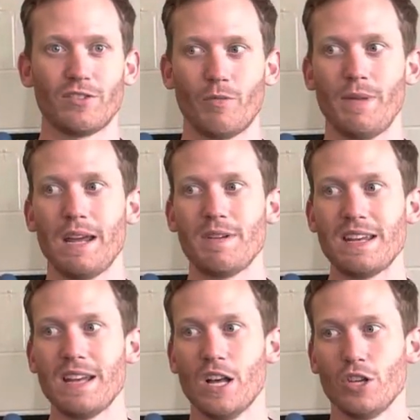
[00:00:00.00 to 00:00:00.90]
So
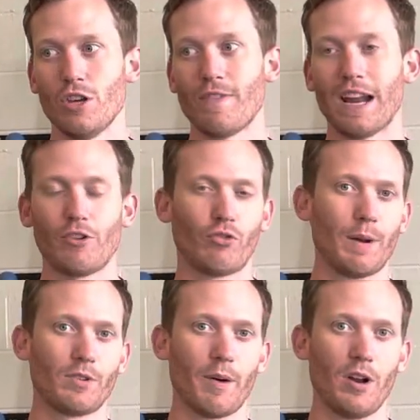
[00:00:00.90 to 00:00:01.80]
maybe you've got a
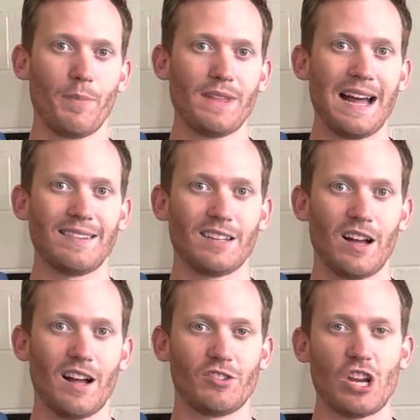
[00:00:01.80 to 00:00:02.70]
trip coming up
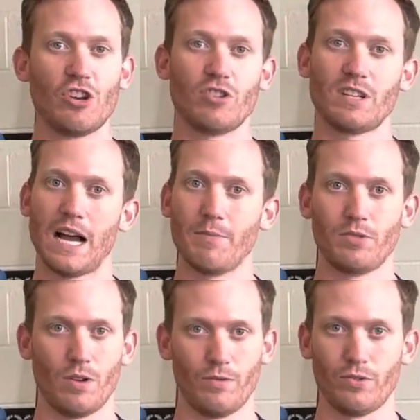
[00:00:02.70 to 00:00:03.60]
that changes time
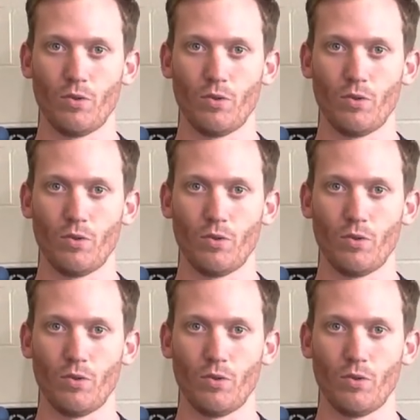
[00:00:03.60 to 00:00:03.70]
zones,